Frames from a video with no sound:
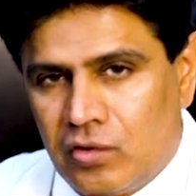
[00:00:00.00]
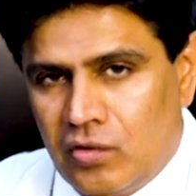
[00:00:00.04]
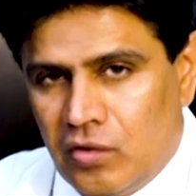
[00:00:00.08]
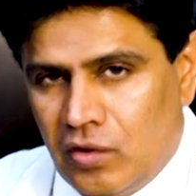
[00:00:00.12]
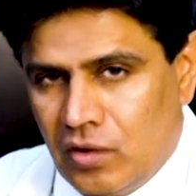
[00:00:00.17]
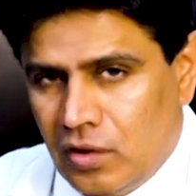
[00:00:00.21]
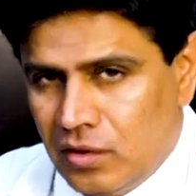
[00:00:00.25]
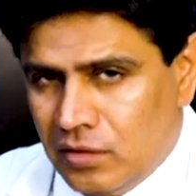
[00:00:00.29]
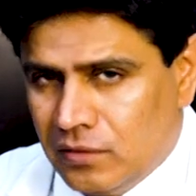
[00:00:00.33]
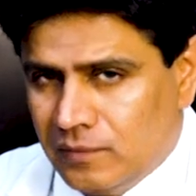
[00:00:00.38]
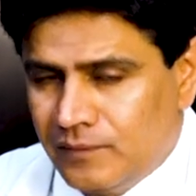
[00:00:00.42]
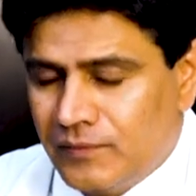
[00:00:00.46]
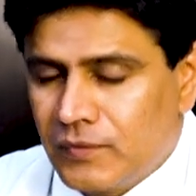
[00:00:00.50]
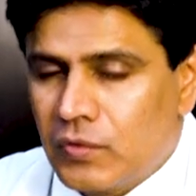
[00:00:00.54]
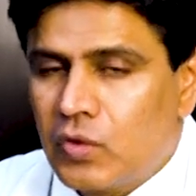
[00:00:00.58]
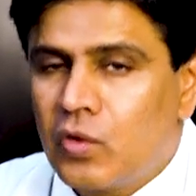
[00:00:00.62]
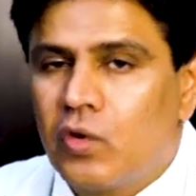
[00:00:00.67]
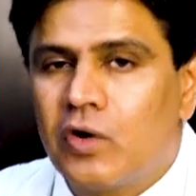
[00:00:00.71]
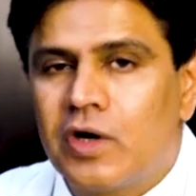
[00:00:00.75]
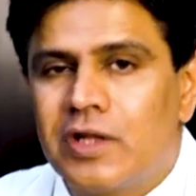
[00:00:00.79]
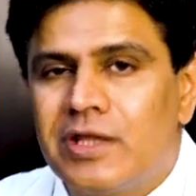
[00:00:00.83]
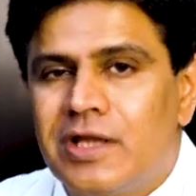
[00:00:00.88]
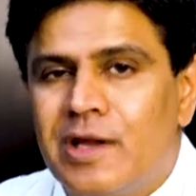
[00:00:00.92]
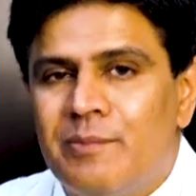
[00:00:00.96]
alcohol
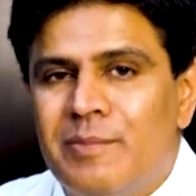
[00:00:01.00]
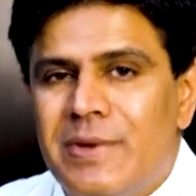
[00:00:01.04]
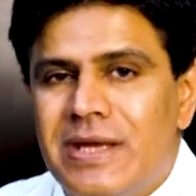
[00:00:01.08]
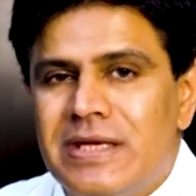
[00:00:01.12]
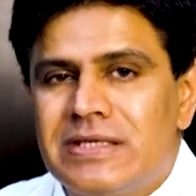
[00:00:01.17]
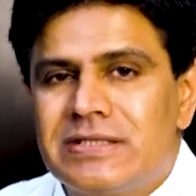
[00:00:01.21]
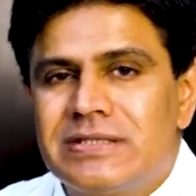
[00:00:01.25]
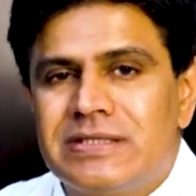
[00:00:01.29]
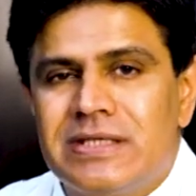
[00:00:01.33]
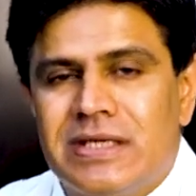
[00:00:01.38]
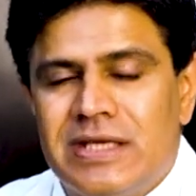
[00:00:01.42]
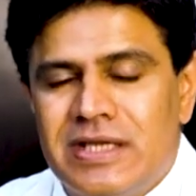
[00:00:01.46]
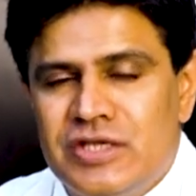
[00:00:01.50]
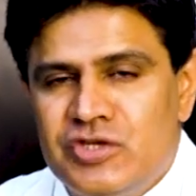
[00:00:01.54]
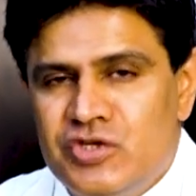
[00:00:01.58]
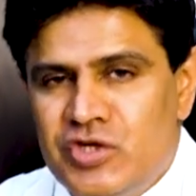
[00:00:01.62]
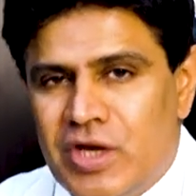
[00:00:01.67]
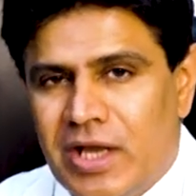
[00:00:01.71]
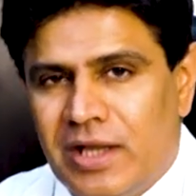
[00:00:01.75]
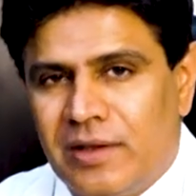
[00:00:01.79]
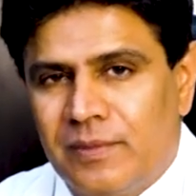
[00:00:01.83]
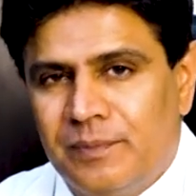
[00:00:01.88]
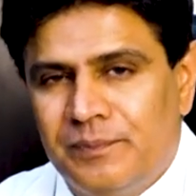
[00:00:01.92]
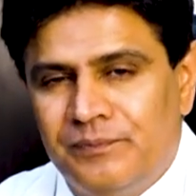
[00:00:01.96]
or they're based in a
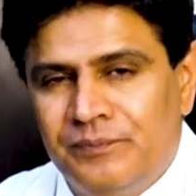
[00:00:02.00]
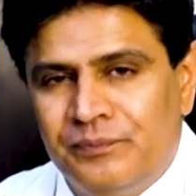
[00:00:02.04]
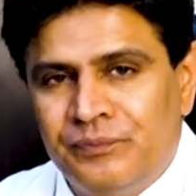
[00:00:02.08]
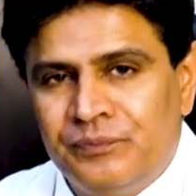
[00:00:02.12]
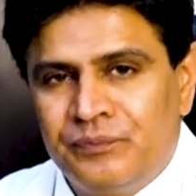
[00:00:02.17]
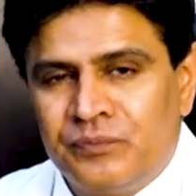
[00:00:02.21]
gel.